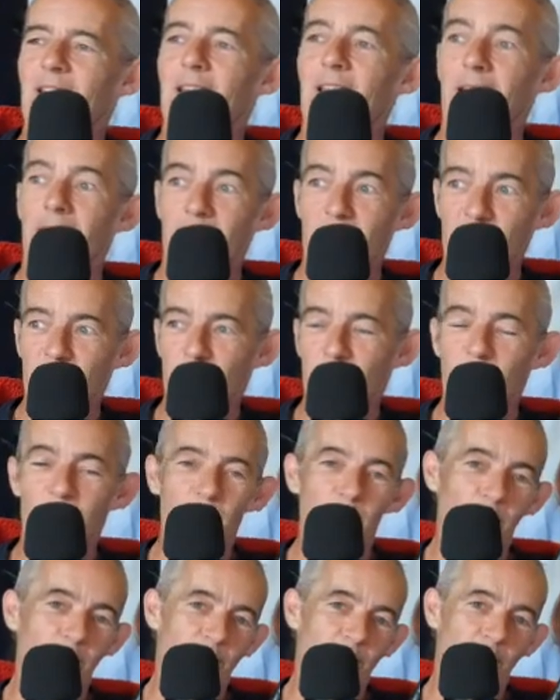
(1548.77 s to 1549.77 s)
Catherine went
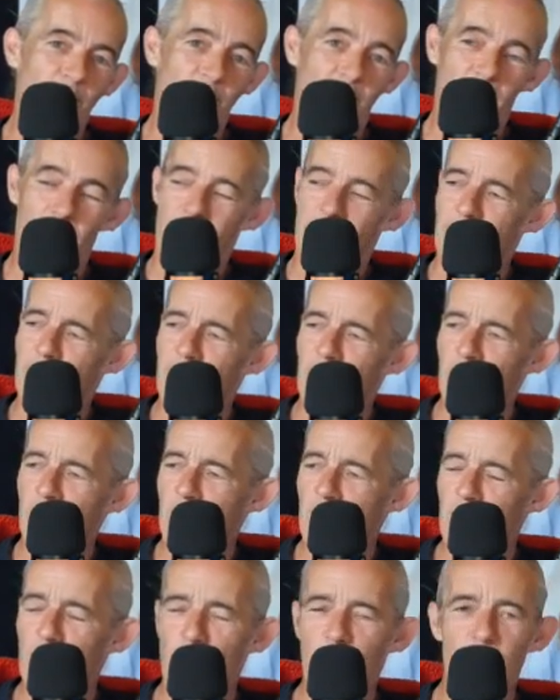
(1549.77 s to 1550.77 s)
over to her
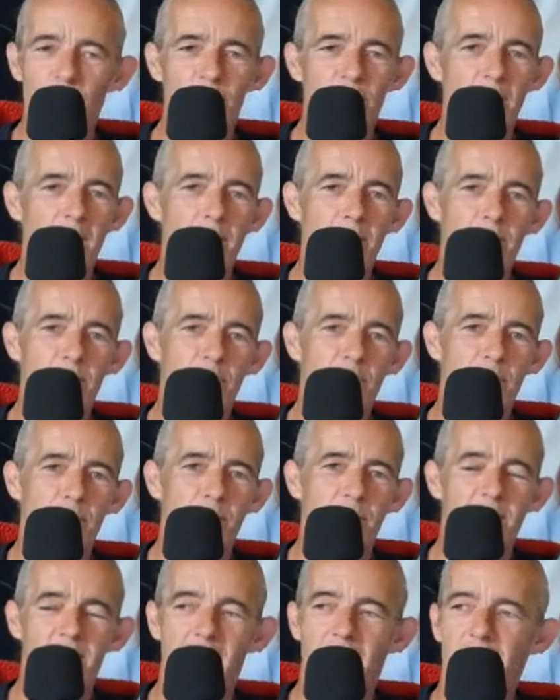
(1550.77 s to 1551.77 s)
first World
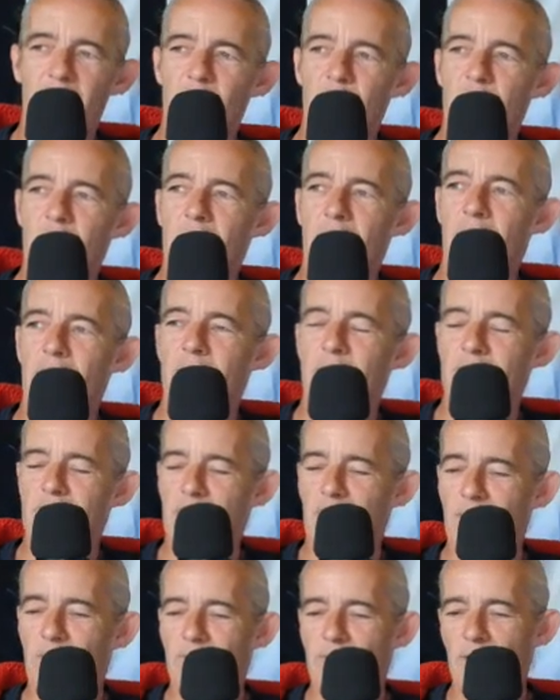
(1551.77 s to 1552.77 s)
Championships and she got
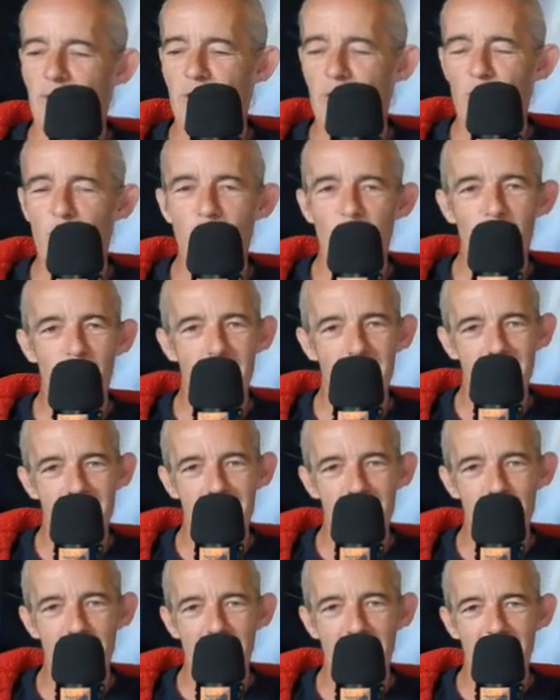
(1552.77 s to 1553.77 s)
herself a 3rd
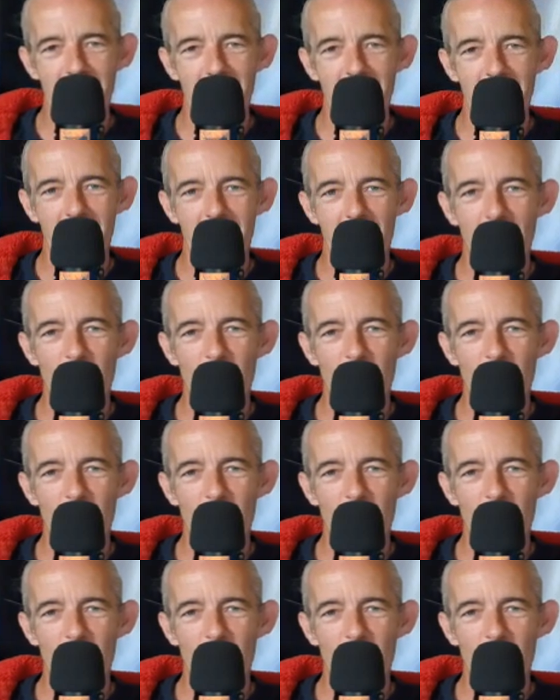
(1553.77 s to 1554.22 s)
place medal.